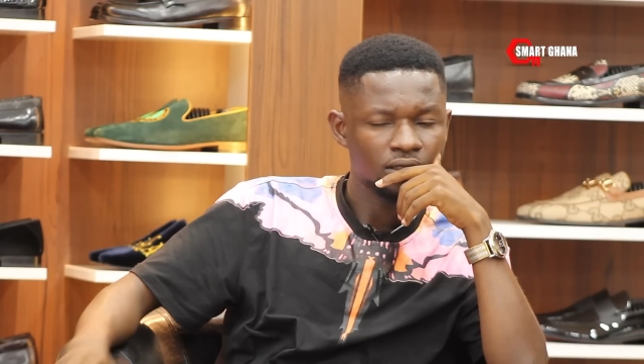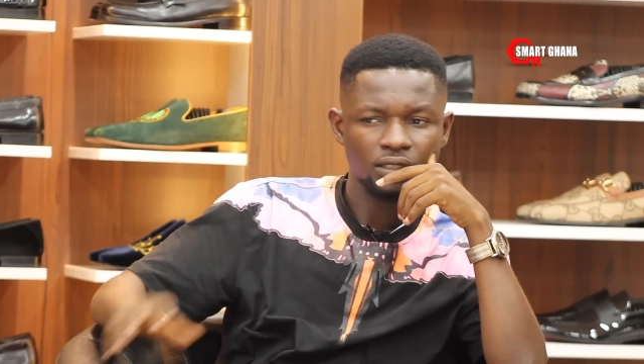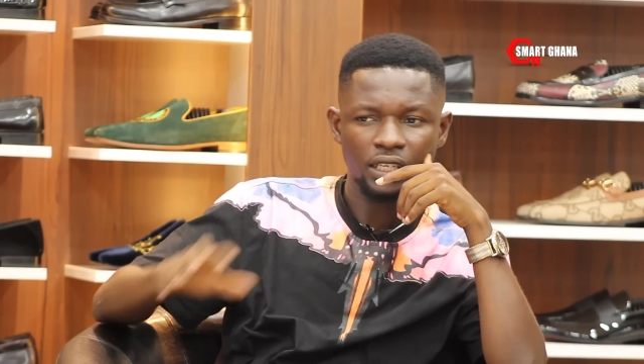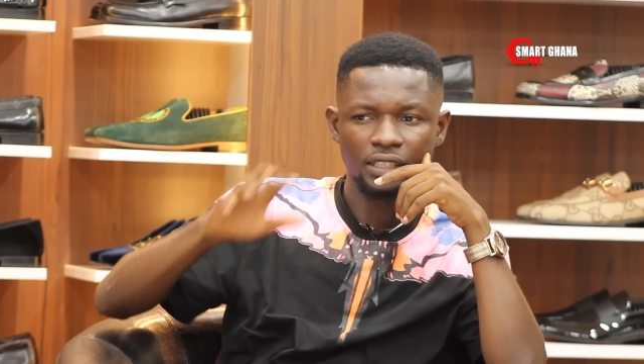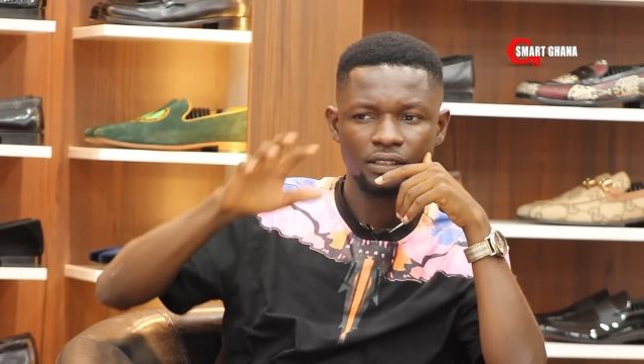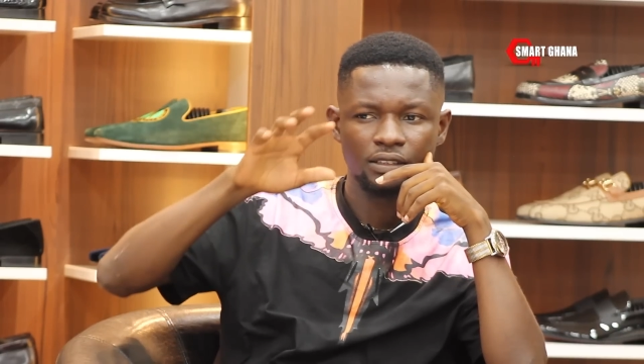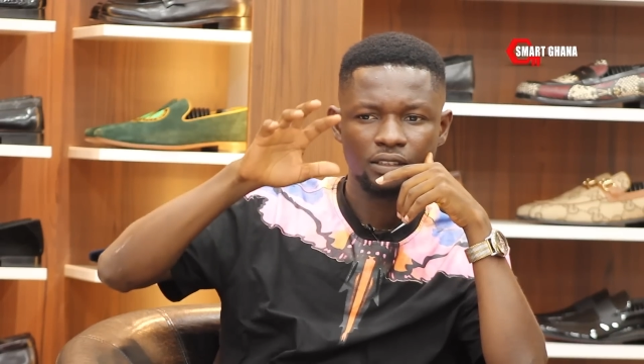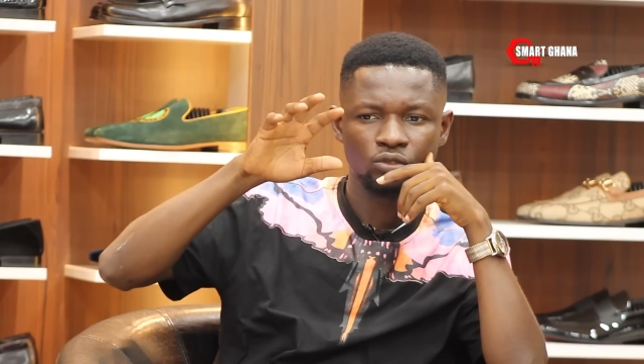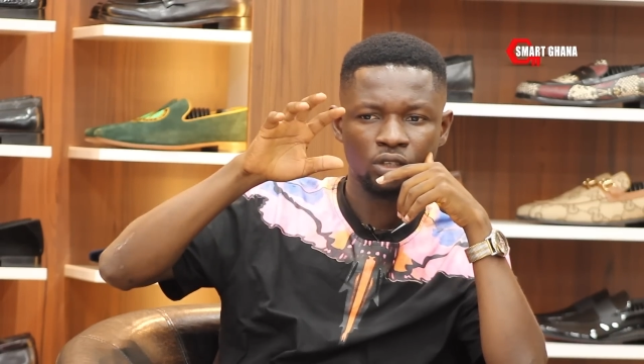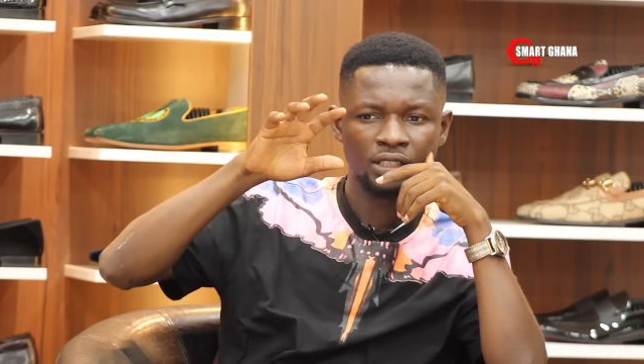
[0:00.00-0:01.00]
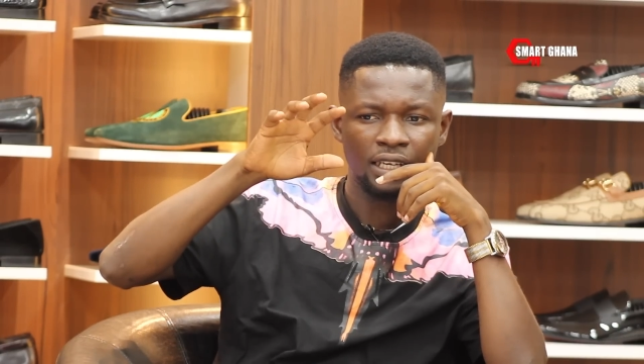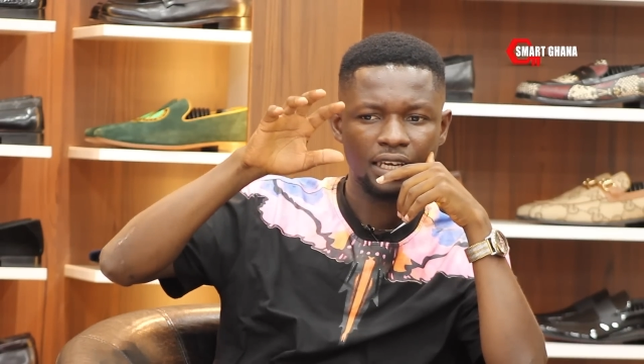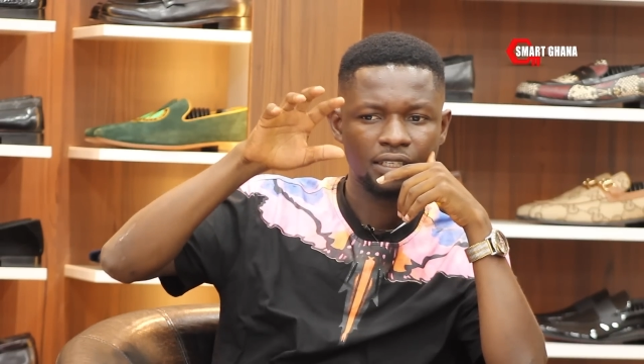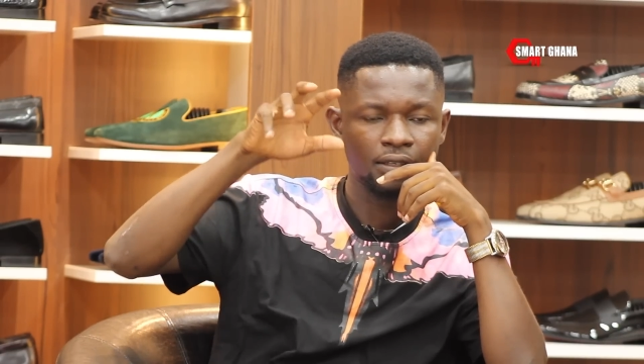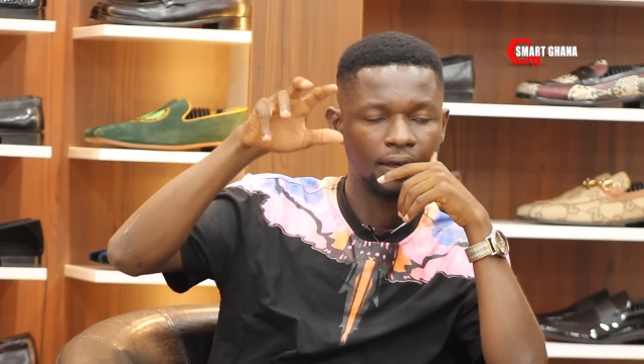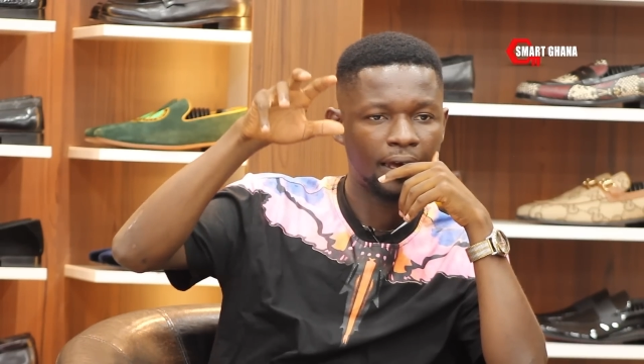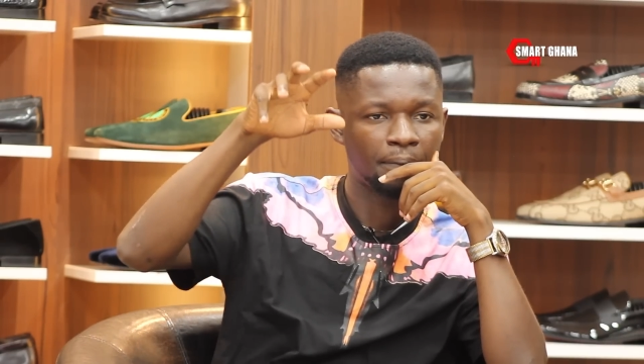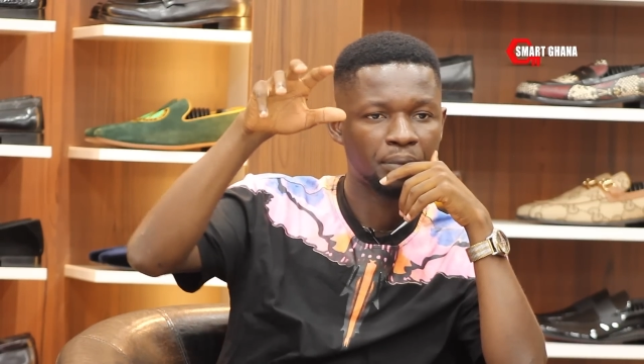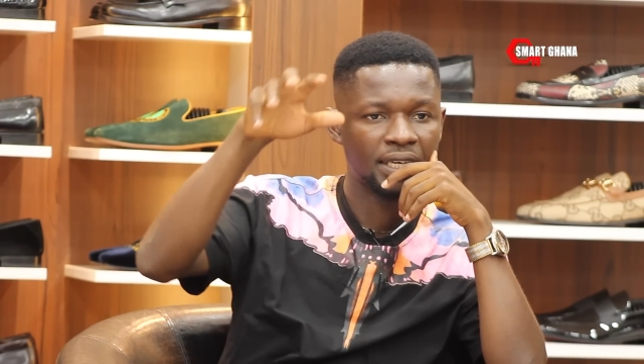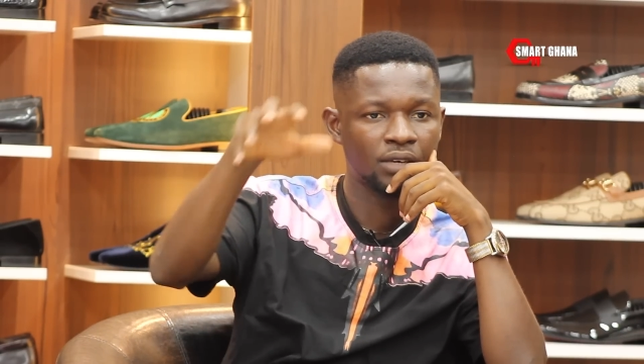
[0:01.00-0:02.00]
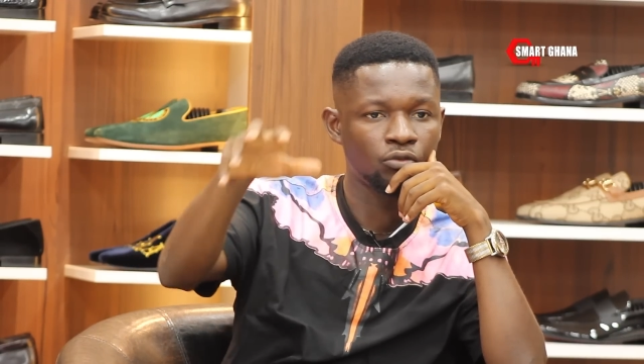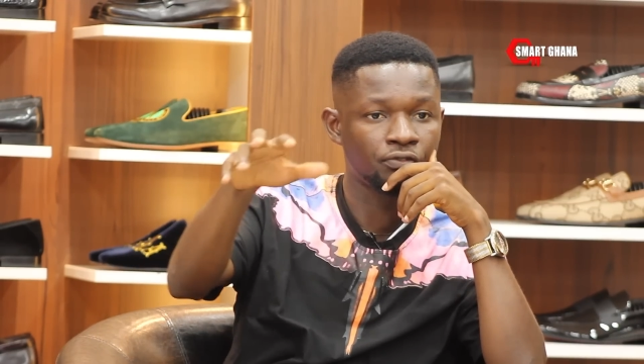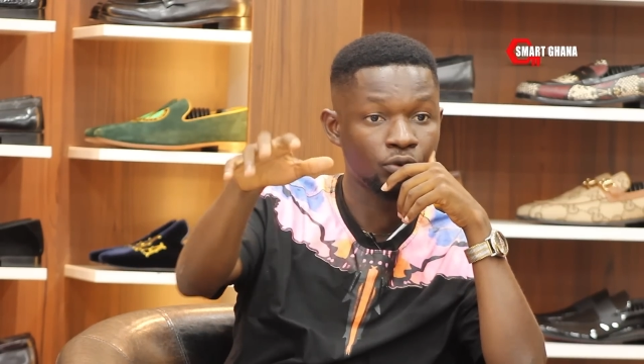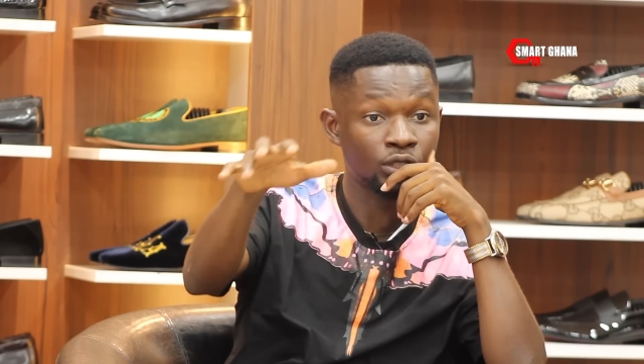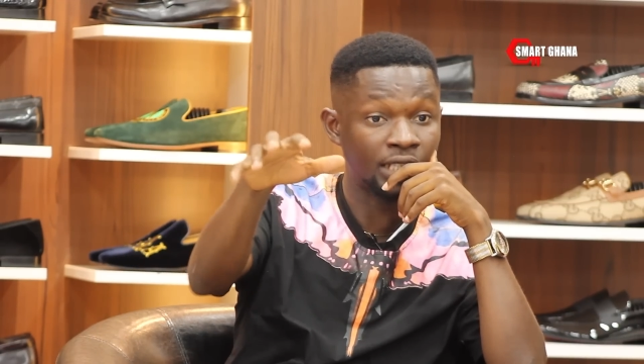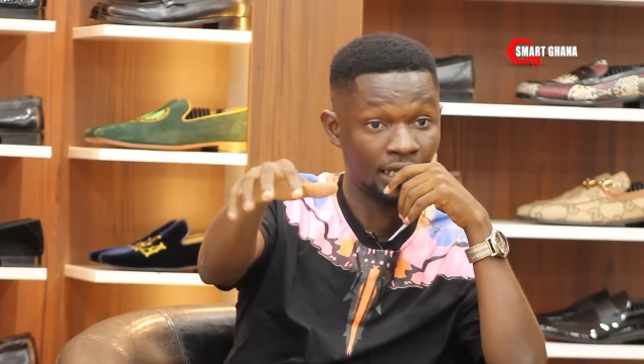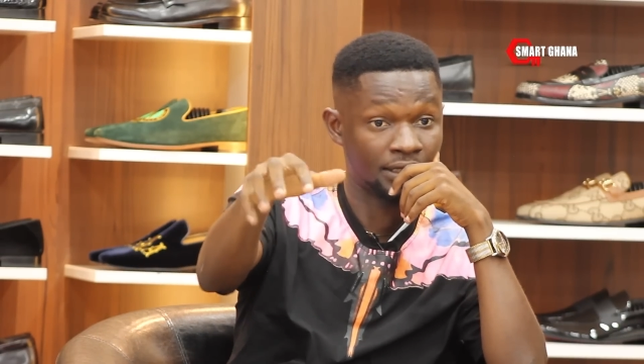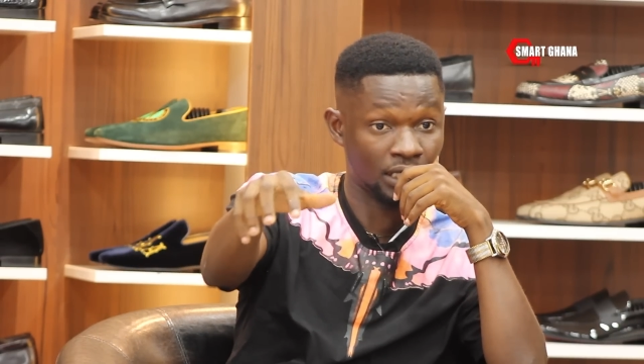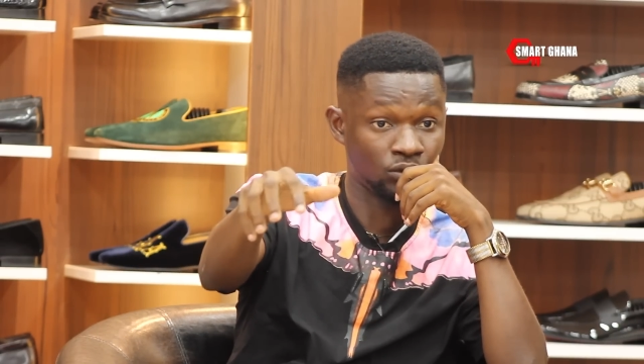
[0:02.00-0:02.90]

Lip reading: Did that? Dr. Likee, a picking few director,